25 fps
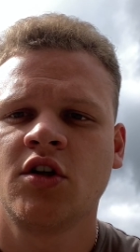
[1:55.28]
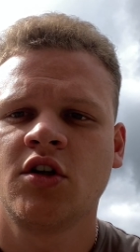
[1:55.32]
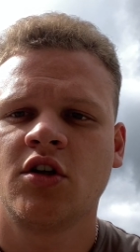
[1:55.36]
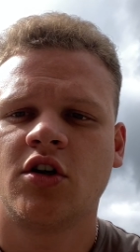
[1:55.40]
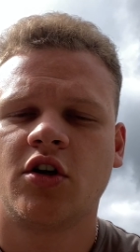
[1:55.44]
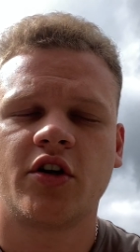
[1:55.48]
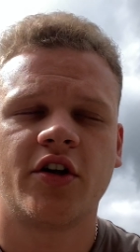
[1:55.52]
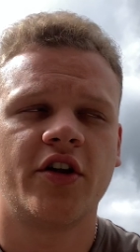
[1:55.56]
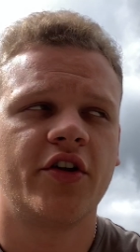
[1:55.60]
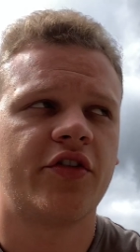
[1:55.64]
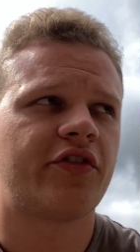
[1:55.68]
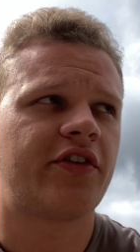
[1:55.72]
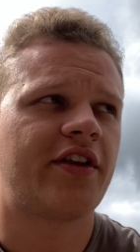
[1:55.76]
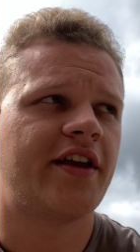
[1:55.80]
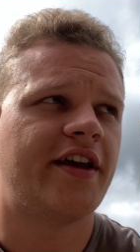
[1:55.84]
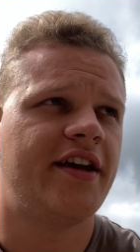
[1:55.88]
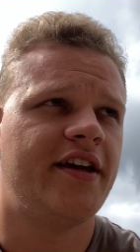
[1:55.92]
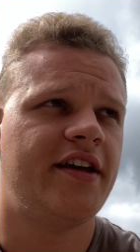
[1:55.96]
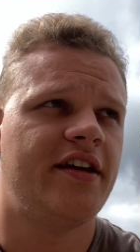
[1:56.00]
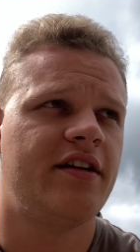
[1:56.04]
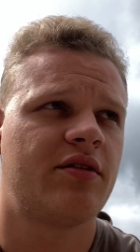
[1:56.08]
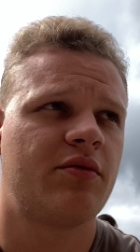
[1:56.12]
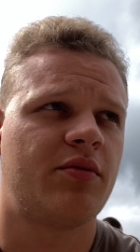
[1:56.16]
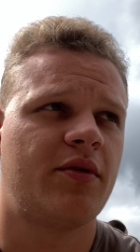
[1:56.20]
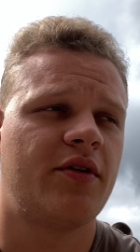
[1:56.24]

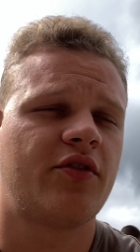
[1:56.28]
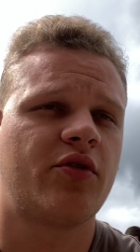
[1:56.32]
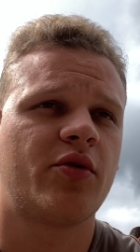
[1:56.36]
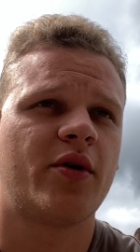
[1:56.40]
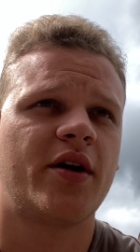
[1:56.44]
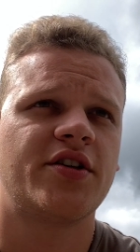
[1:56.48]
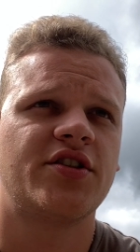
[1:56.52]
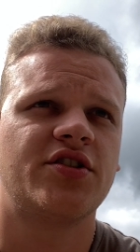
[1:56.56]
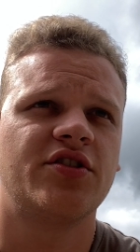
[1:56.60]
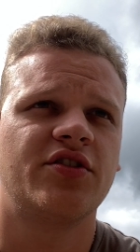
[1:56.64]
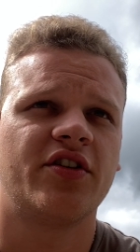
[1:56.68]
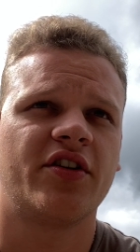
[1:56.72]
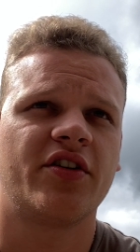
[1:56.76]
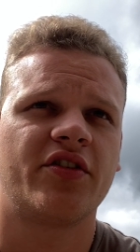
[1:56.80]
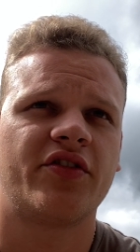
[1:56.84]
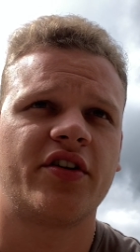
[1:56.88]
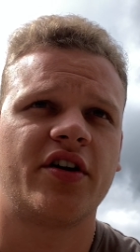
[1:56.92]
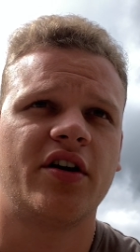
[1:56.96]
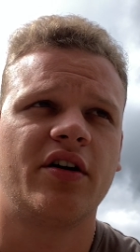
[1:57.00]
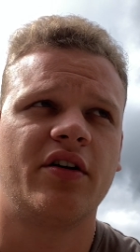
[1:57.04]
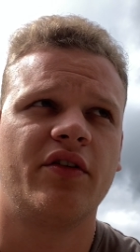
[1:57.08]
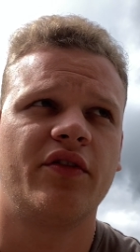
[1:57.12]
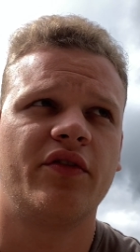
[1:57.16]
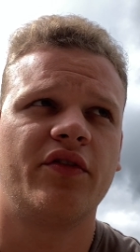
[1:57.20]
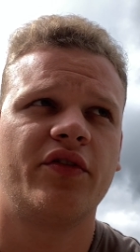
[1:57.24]
Honestly, we questioned
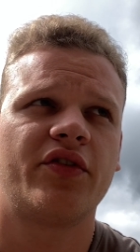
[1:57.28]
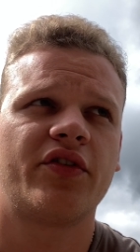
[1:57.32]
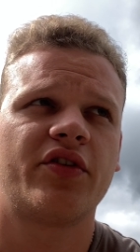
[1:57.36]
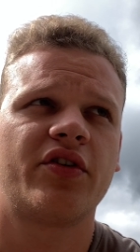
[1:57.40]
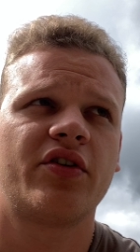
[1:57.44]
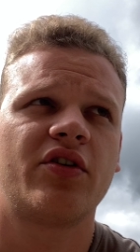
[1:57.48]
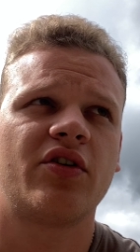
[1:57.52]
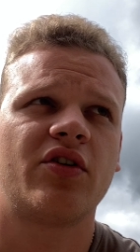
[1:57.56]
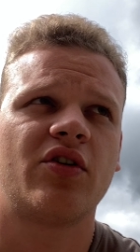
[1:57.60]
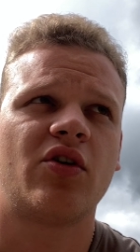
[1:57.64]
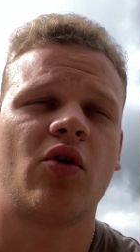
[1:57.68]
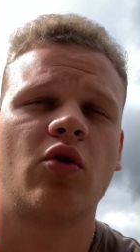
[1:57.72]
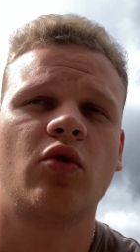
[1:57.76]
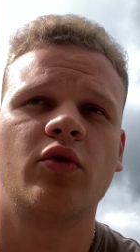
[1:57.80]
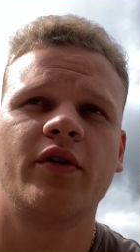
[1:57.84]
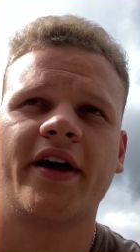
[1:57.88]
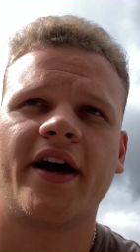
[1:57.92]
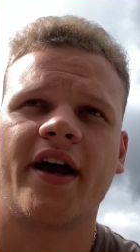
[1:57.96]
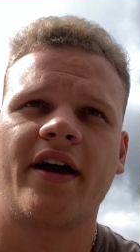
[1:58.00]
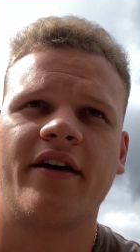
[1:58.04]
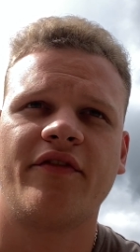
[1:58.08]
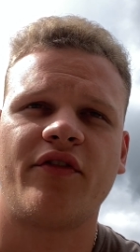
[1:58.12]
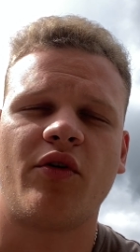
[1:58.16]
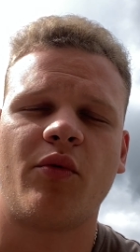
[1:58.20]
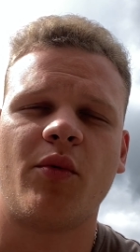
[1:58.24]
ourselves all
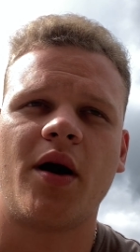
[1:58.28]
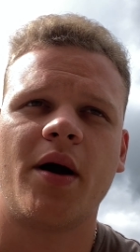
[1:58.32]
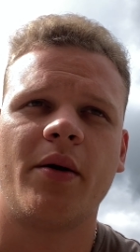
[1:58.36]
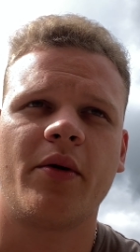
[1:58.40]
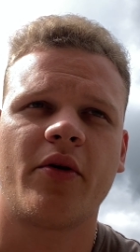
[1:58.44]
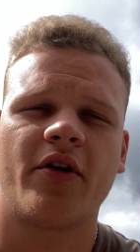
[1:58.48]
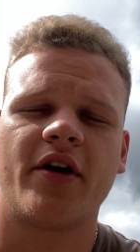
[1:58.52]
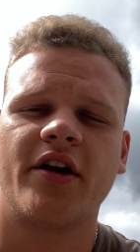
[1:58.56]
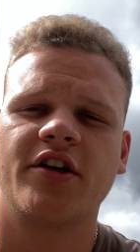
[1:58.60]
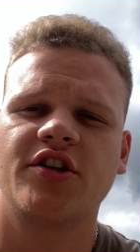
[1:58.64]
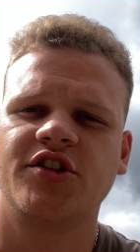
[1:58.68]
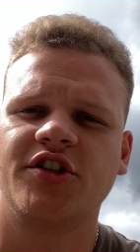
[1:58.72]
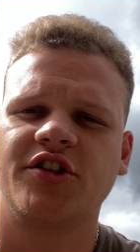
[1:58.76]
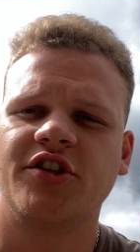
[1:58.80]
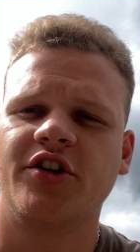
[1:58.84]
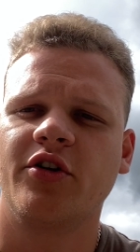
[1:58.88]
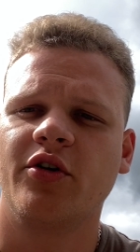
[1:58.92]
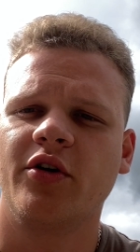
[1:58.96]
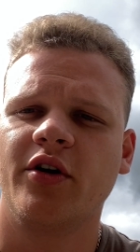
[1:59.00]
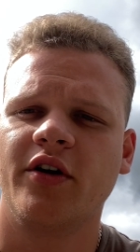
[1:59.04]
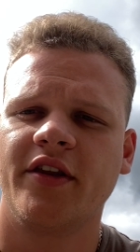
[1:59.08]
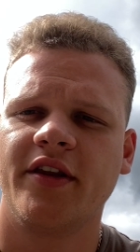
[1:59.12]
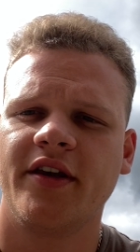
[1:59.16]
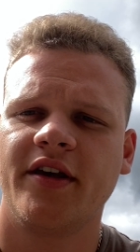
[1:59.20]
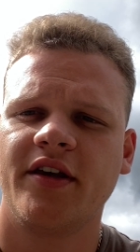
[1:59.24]
day for why we're actually
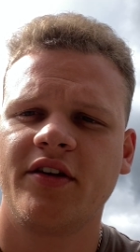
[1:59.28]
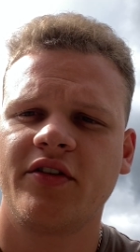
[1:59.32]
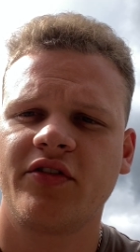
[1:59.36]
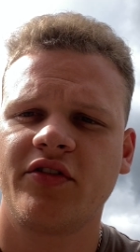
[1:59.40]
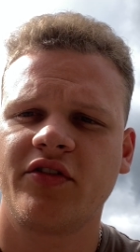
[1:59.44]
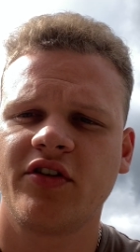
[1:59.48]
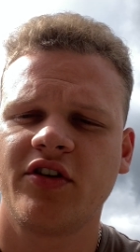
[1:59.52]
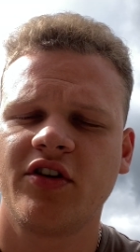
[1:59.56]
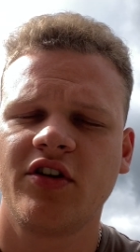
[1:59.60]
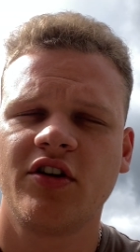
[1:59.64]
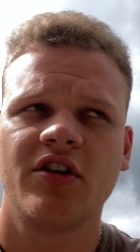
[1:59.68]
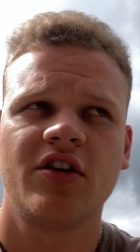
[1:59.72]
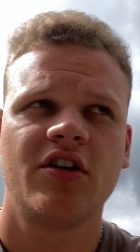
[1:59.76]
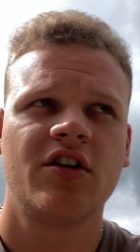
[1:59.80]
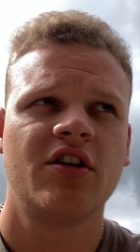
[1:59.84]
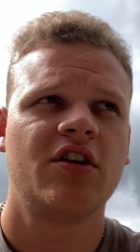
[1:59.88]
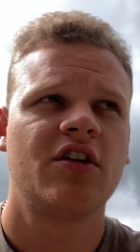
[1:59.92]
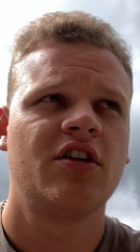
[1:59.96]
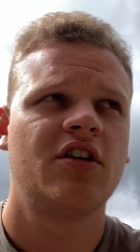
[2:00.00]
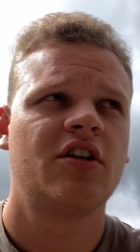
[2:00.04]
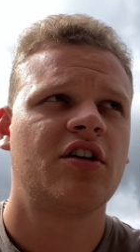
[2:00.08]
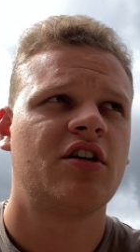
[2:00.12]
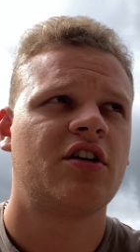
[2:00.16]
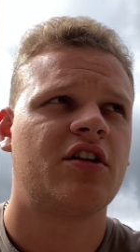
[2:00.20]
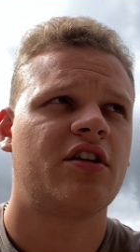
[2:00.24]
doing this.
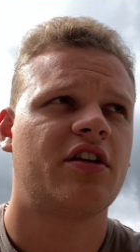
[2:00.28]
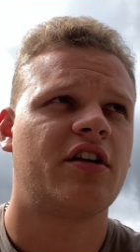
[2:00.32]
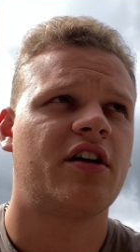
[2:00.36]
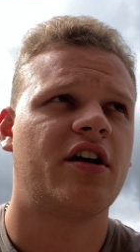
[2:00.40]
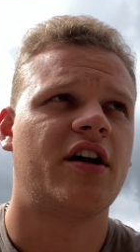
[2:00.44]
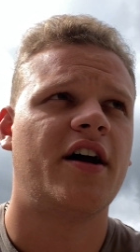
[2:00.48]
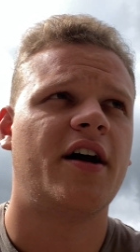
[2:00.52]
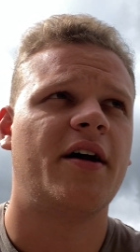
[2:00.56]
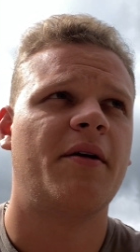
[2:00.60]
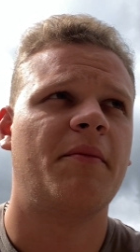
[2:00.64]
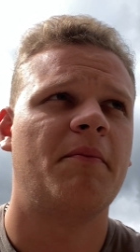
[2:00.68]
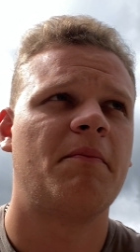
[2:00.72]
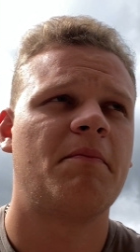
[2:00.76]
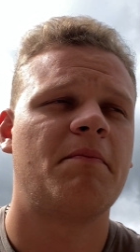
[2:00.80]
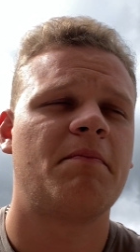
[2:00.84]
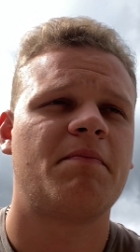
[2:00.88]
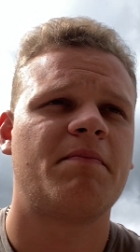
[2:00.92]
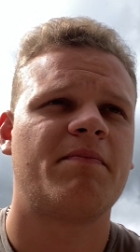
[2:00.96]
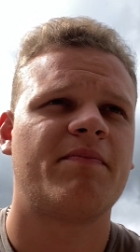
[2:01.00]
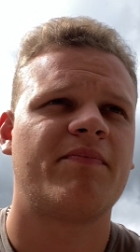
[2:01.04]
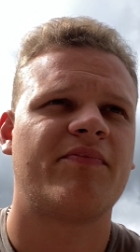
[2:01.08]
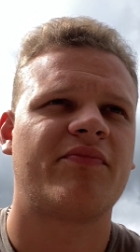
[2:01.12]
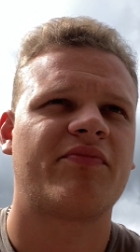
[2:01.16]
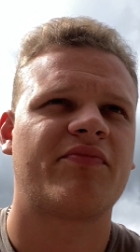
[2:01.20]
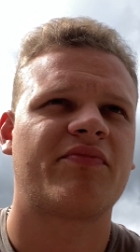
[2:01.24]

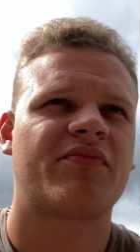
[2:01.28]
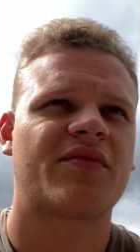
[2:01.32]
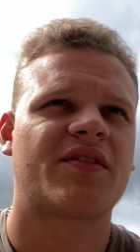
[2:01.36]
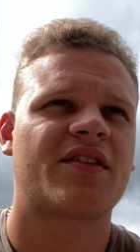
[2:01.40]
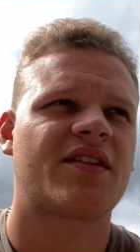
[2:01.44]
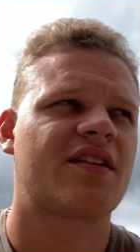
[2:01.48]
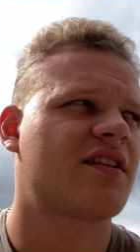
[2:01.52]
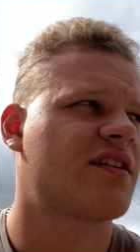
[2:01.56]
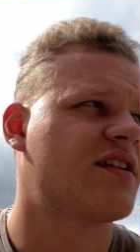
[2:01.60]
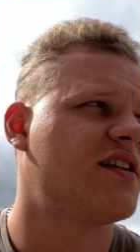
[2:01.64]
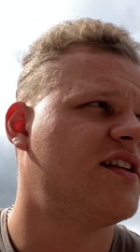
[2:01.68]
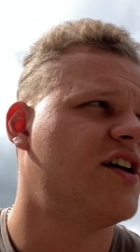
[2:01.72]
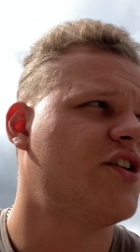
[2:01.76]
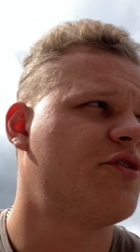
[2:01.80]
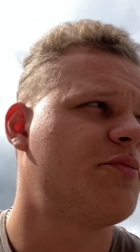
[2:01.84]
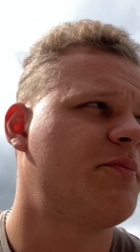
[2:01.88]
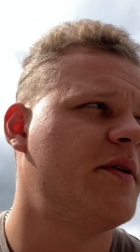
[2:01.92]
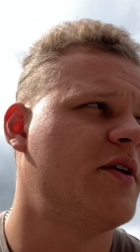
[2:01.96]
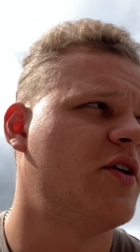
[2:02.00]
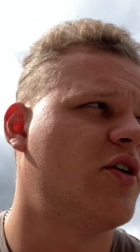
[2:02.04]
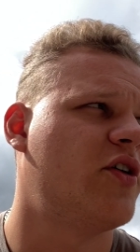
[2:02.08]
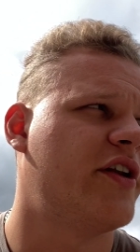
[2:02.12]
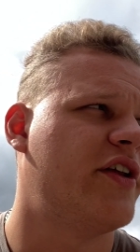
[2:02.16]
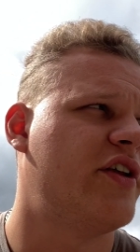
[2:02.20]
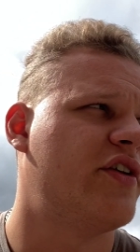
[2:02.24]
Like, let's
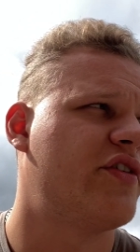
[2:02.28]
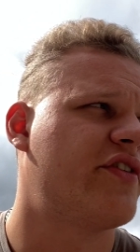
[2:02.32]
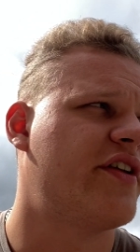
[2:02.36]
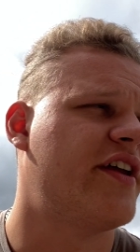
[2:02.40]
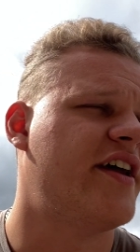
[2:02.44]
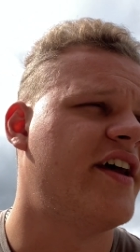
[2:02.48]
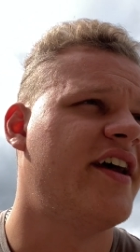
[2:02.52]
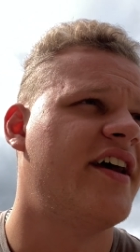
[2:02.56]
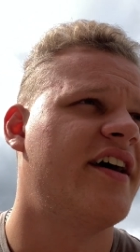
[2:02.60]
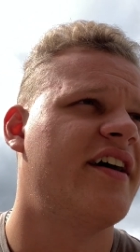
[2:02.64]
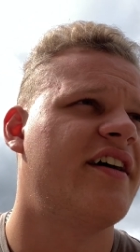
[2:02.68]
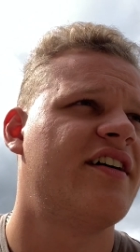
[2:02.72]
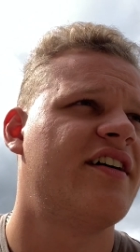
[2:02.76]
be honest here.